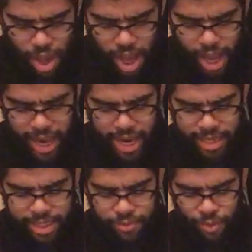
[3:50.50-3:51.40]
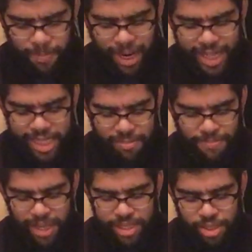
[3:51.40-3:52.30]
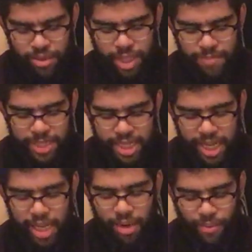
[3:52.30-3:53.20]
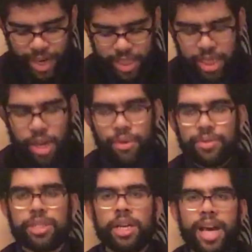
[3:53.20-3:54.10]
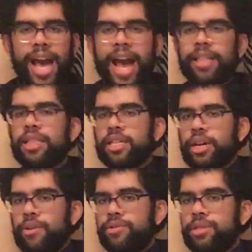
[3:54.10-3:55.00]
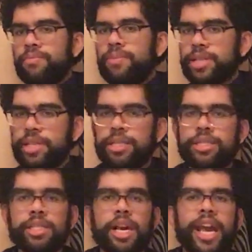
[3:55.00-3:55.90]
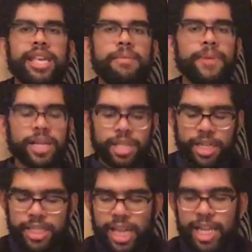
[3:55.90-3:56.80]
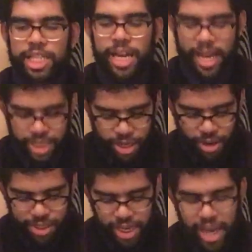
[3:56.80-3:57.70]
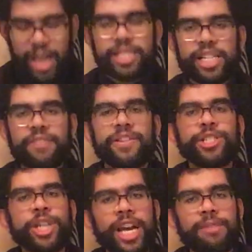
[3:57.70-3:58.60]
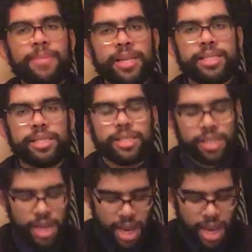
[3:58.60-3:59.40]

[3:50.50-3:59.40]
I replaced the buttons on this particular race coat and the coat, because in the pictures Sacha has got silver shank buttons,